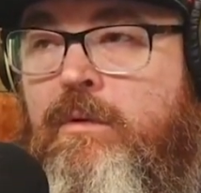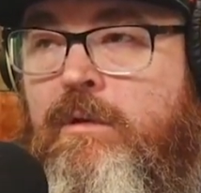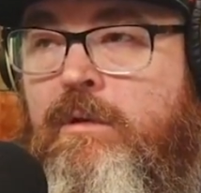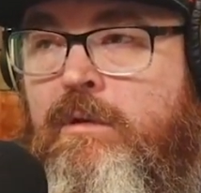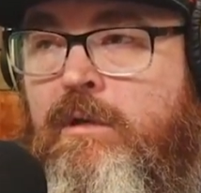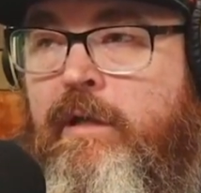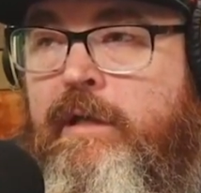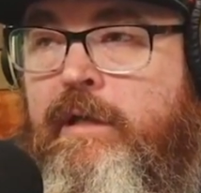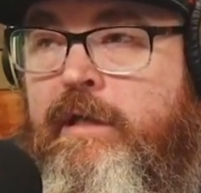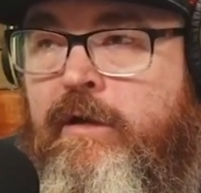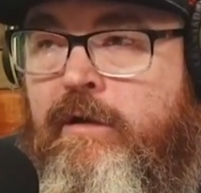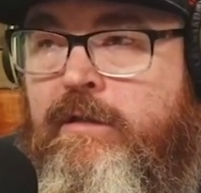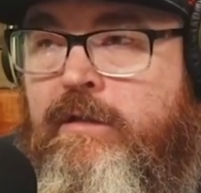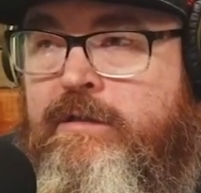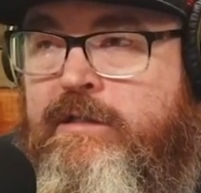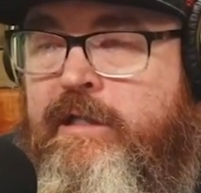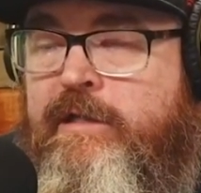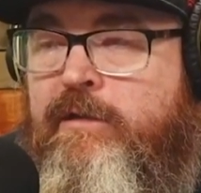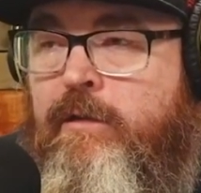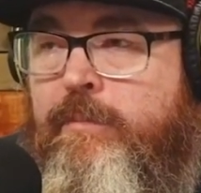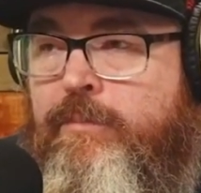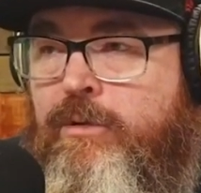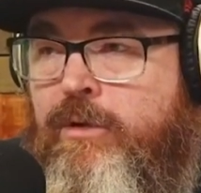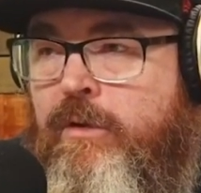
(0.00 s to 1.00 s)
You know, he mm. got hmm. he
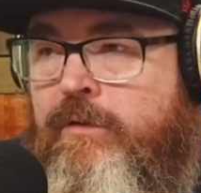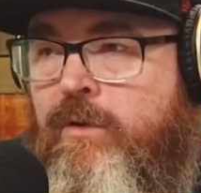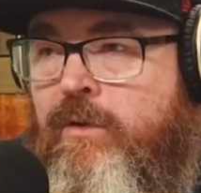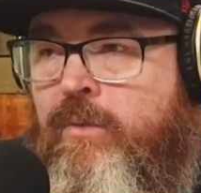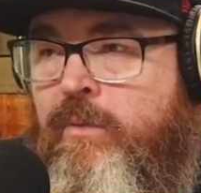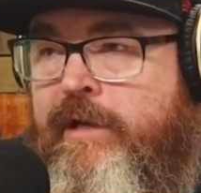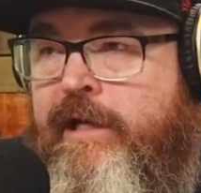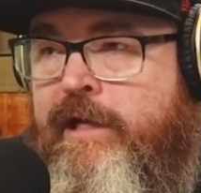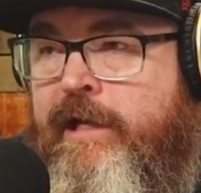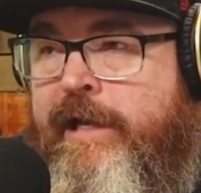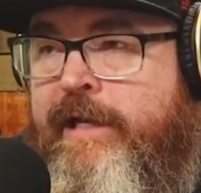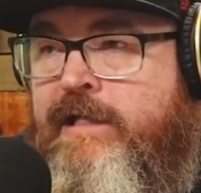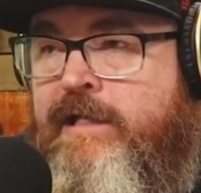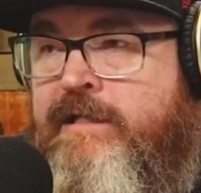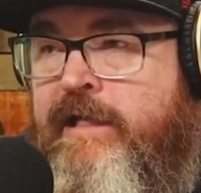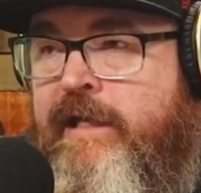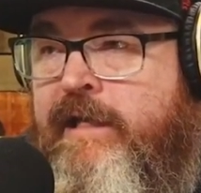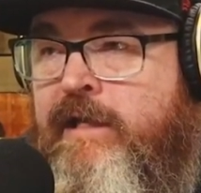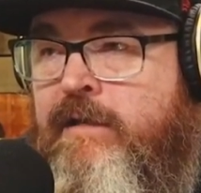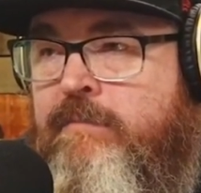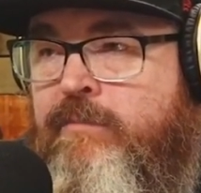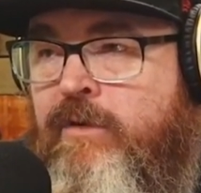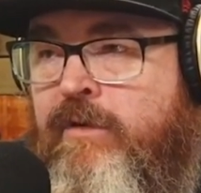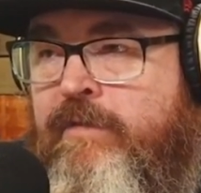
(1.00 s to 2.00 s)
got put on the wing at
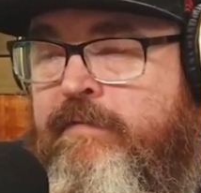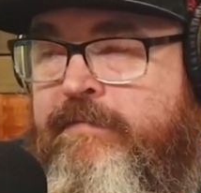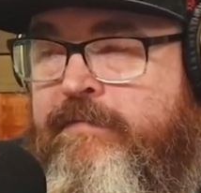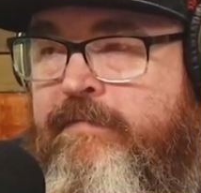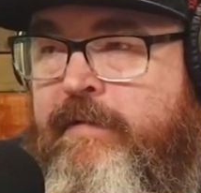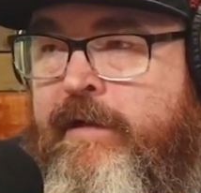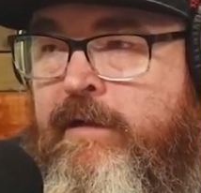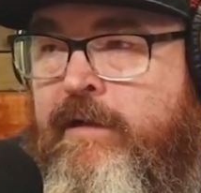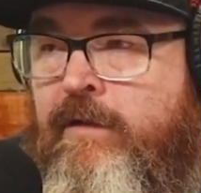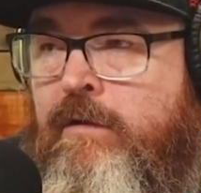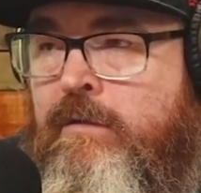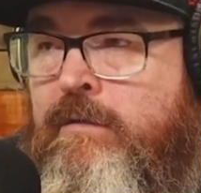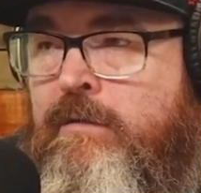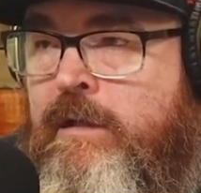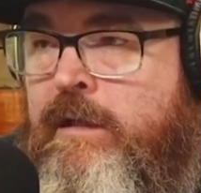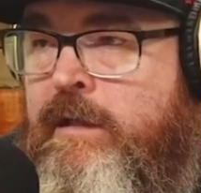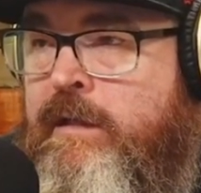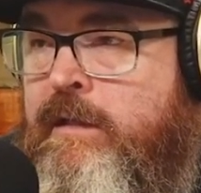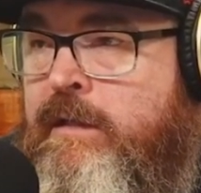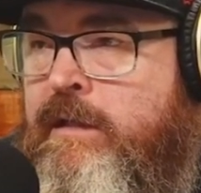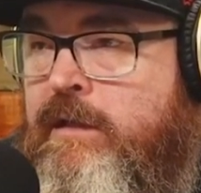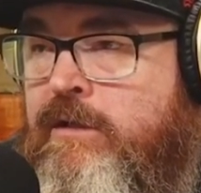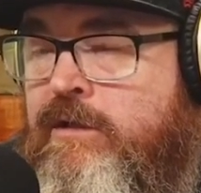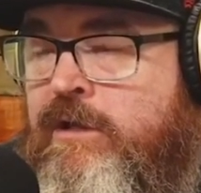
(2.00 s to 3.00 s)
eighteen by the and got
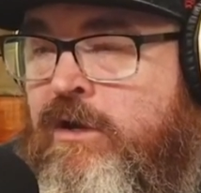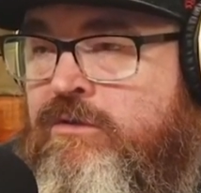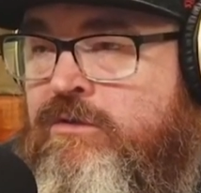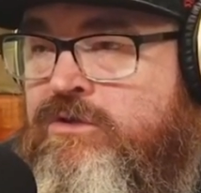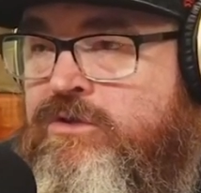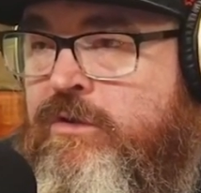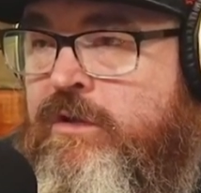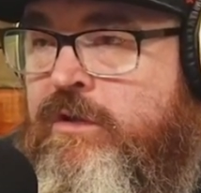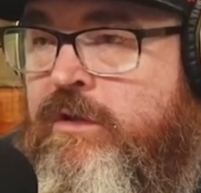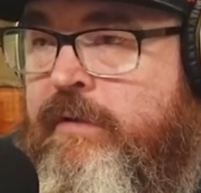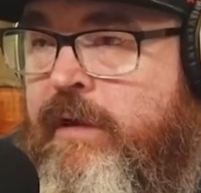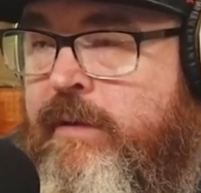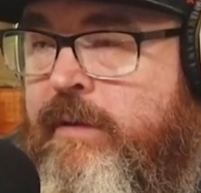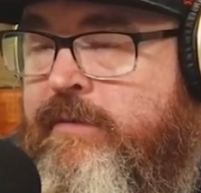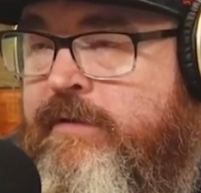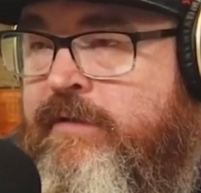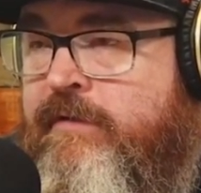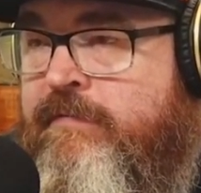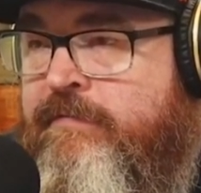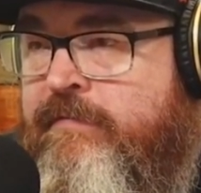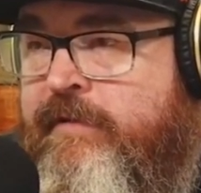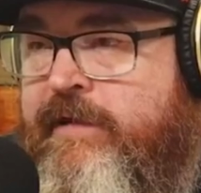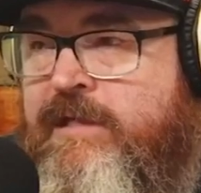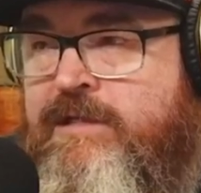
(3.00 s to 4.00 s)
kind of turned around by the
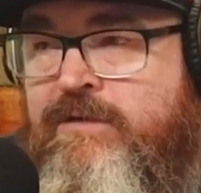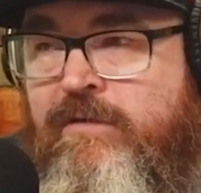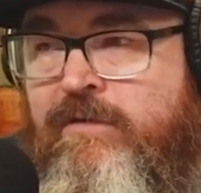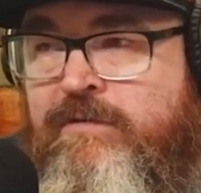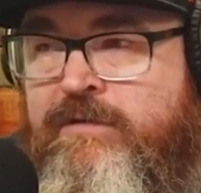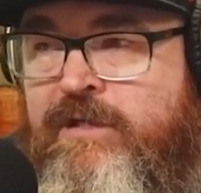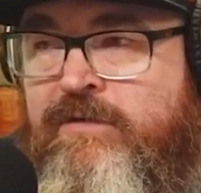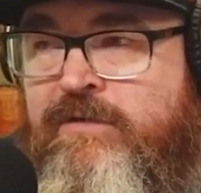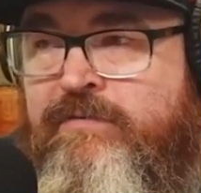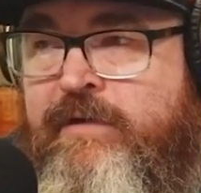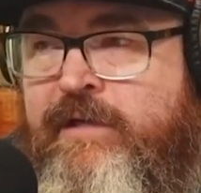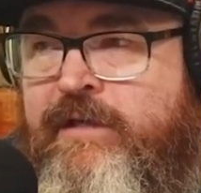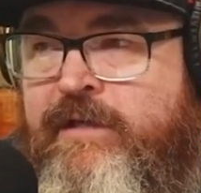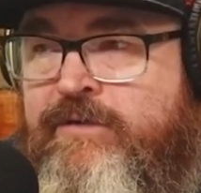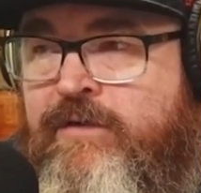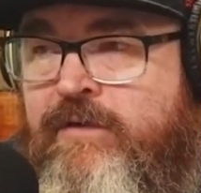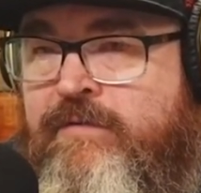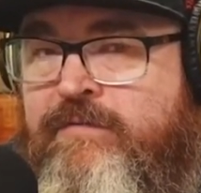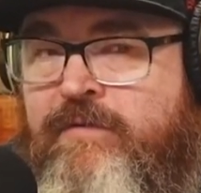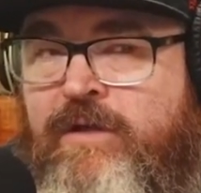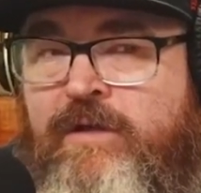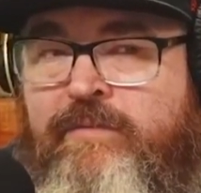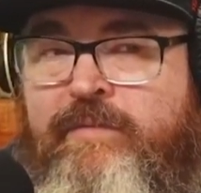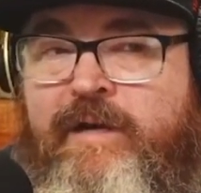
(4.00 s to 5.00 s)
French. Like didn't really do
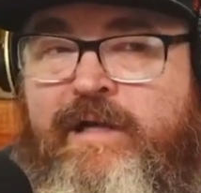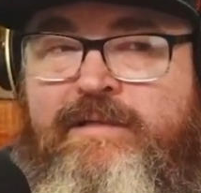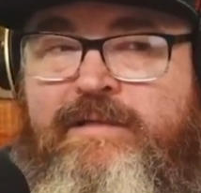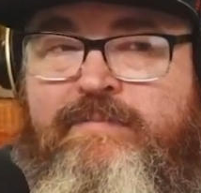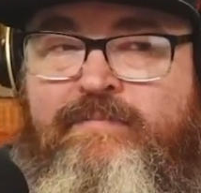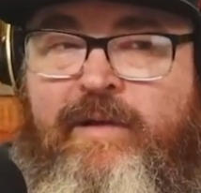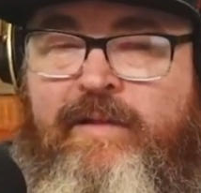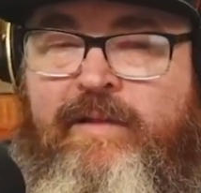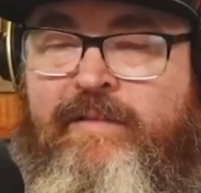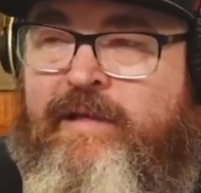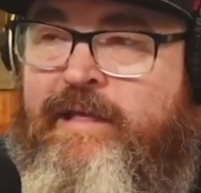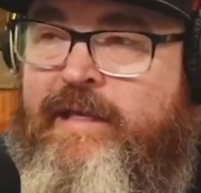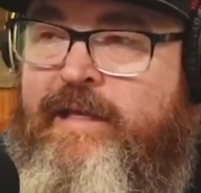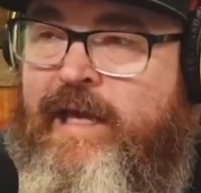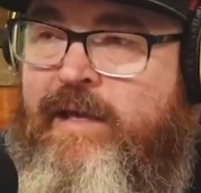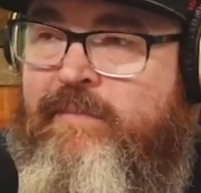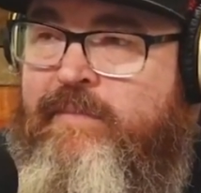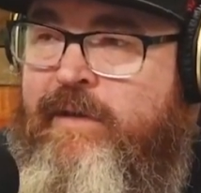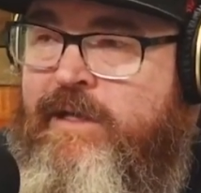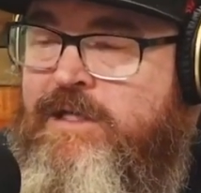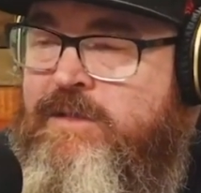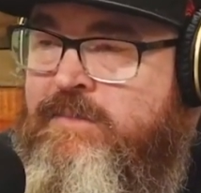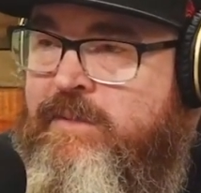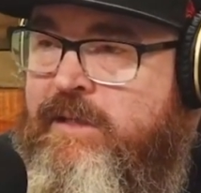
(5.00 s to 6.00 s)
very much, and then came
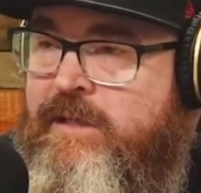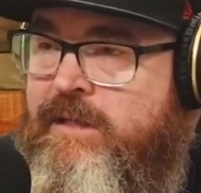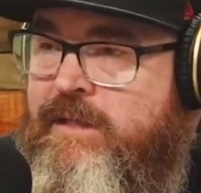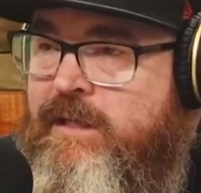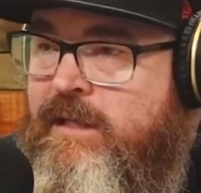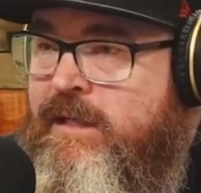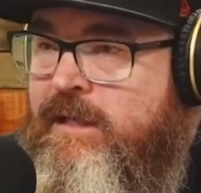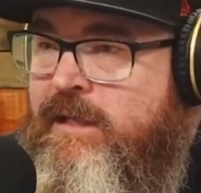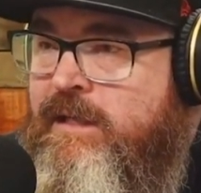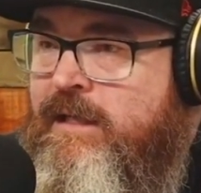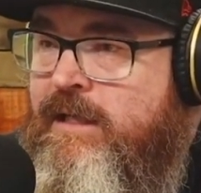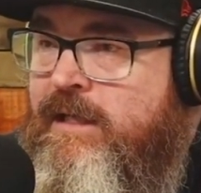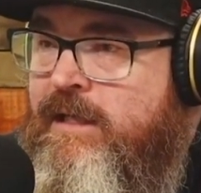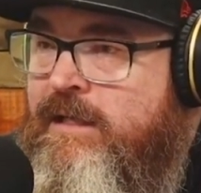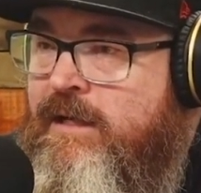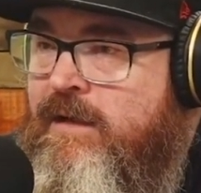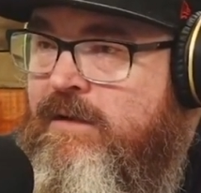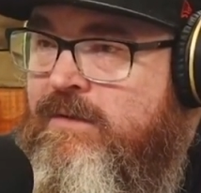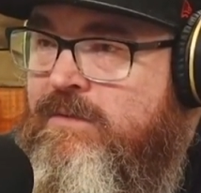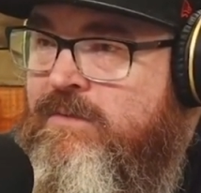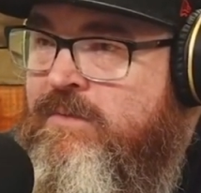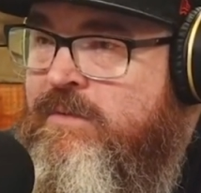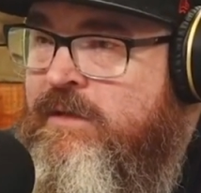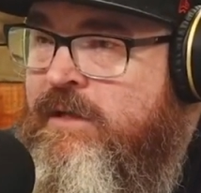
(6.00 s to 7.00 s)
back to be, you know,
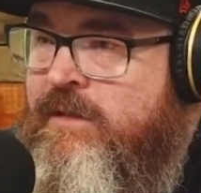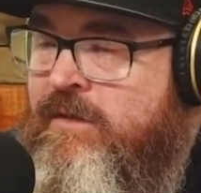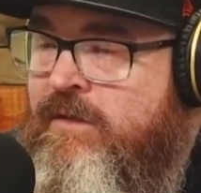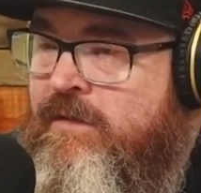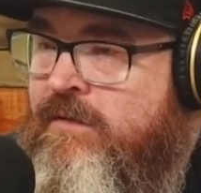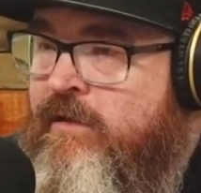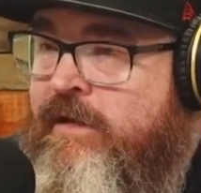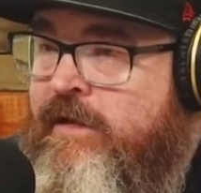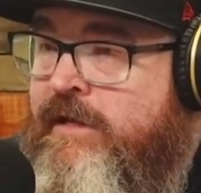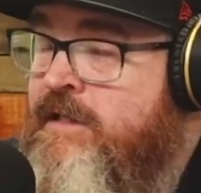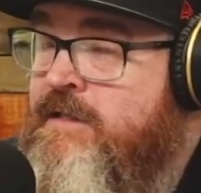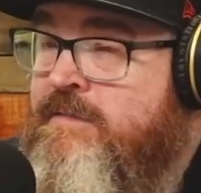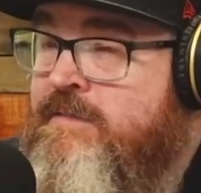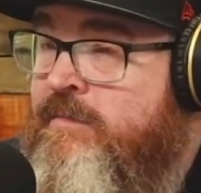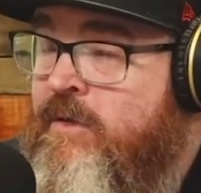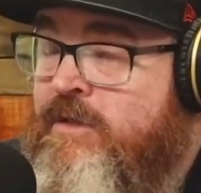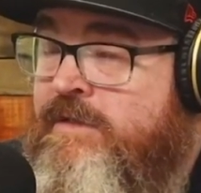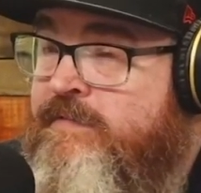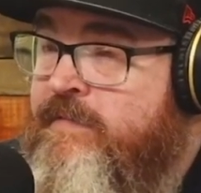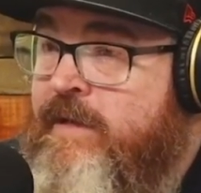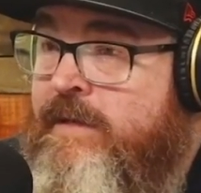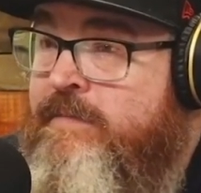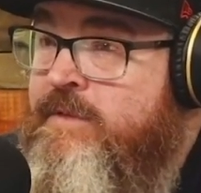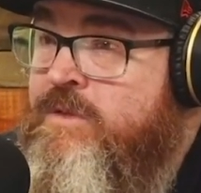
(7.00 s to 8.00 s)
mm. one of the greatest, most
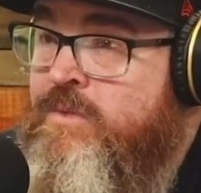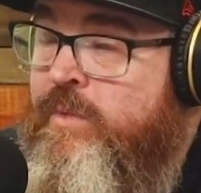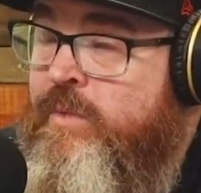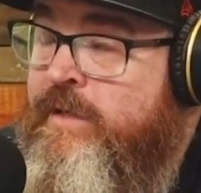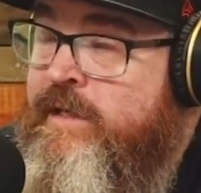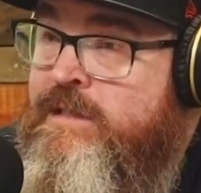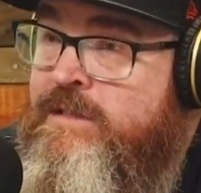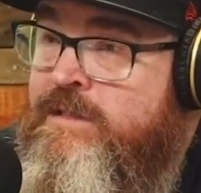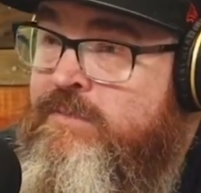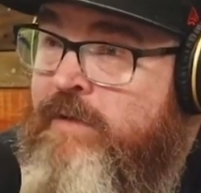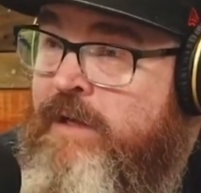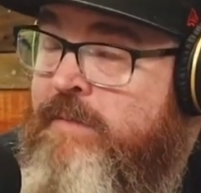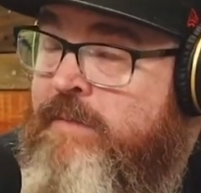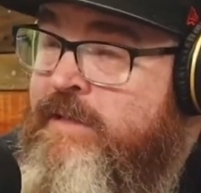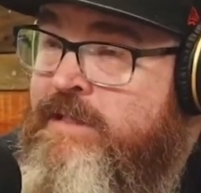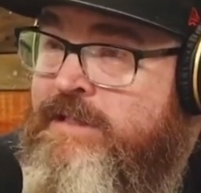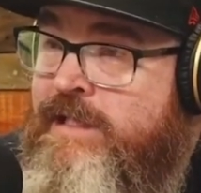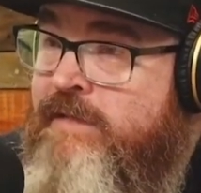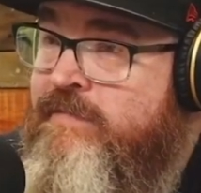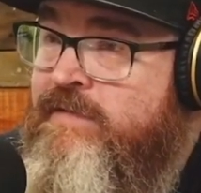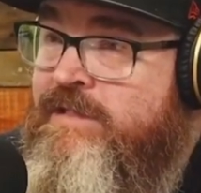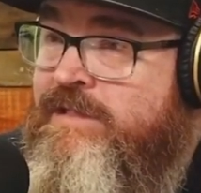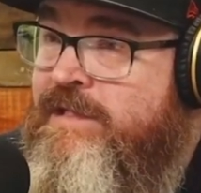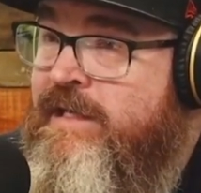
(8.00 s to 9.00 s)
famous wingers rugby's
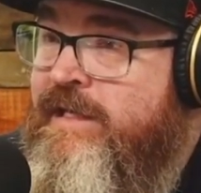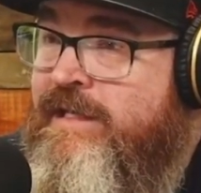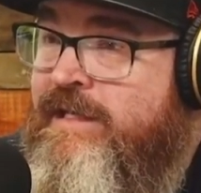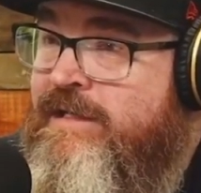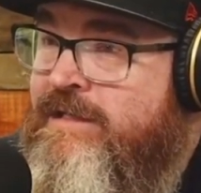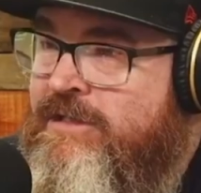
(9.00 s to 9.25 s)
ever seen.